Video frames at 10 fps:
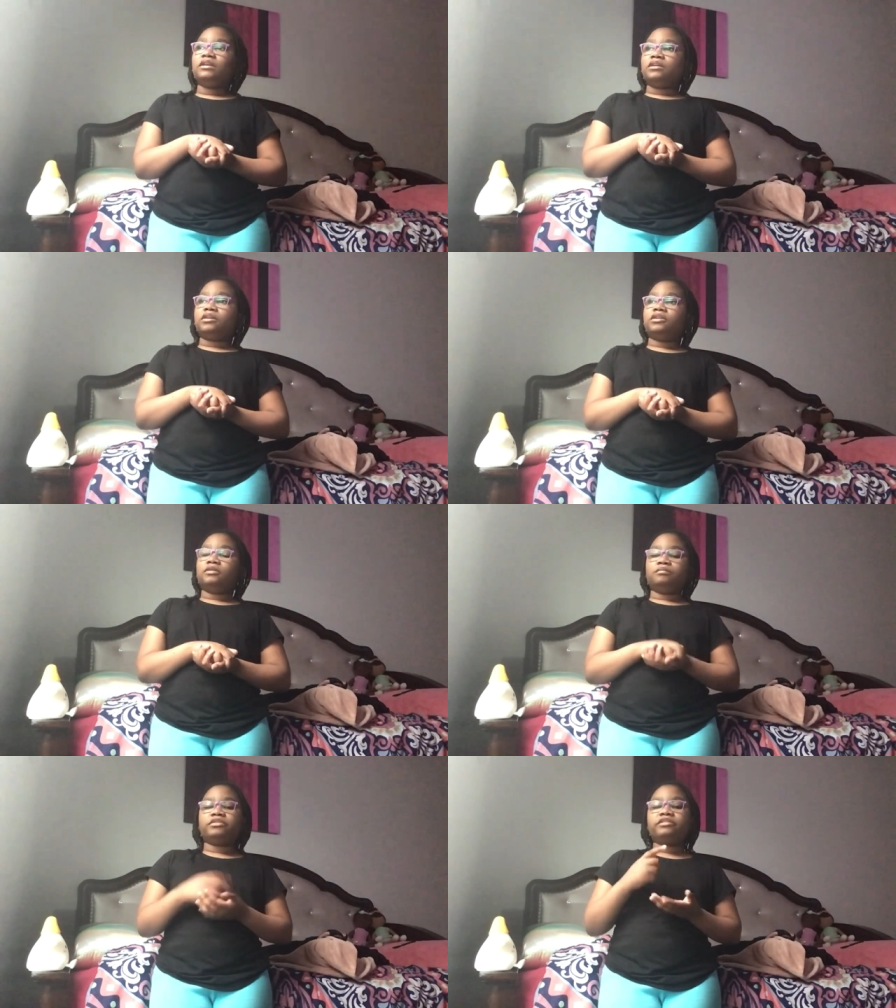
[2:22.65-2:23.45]

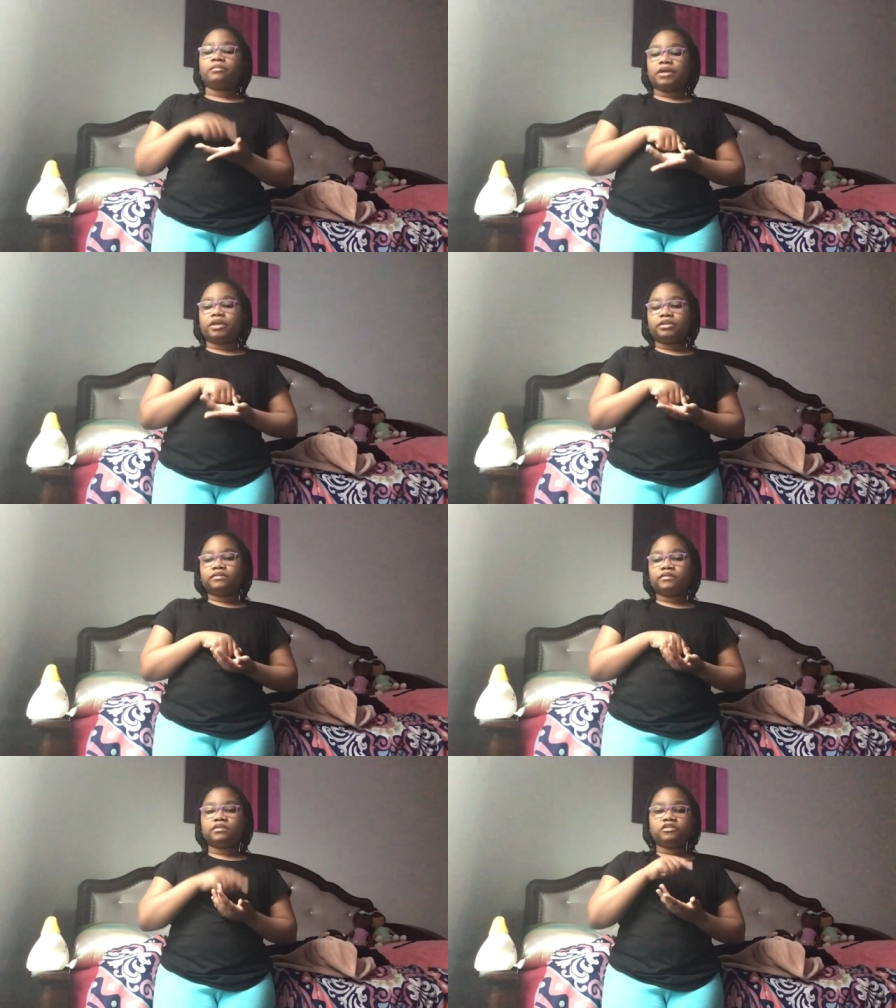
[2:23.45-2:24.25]
um, some
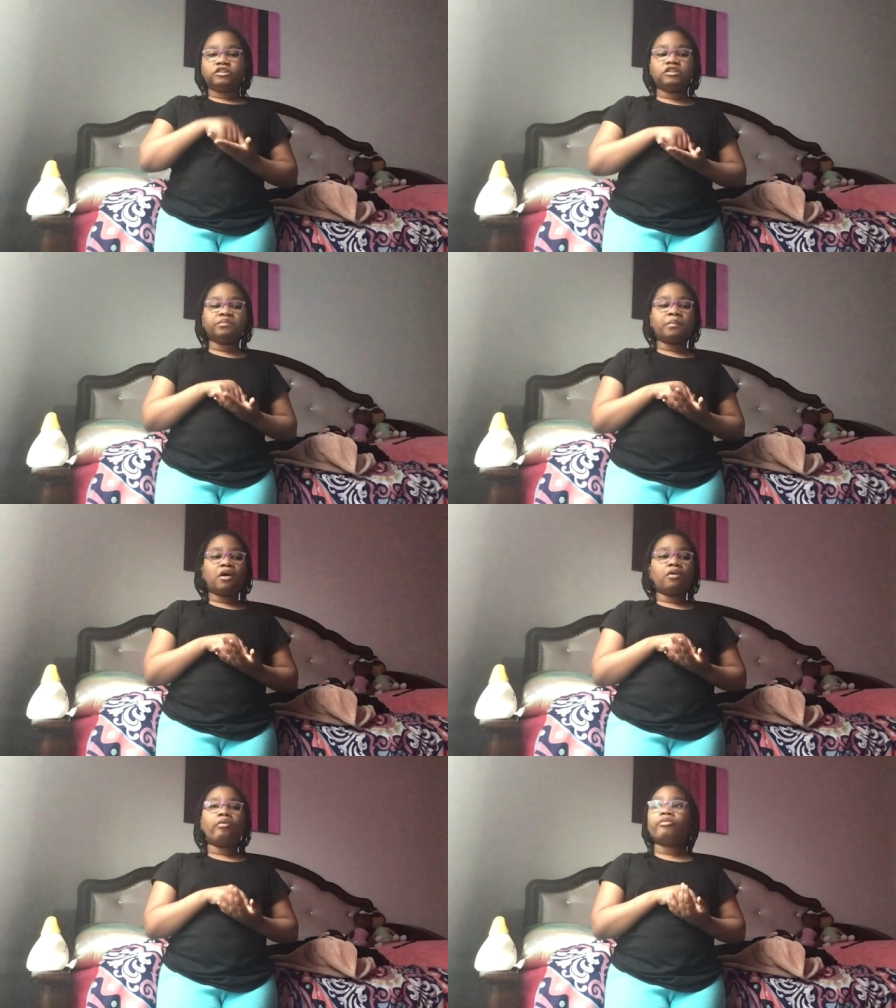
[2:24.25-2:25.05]
Utz cheese
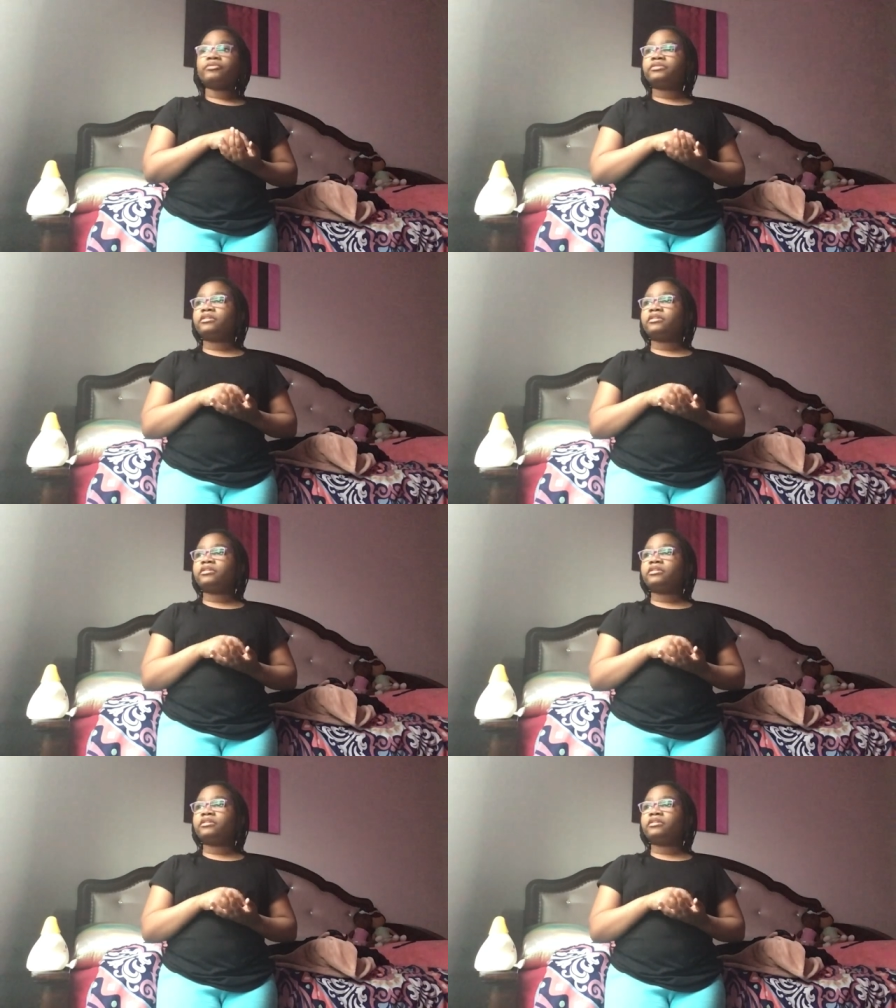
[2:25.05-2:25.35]
balls,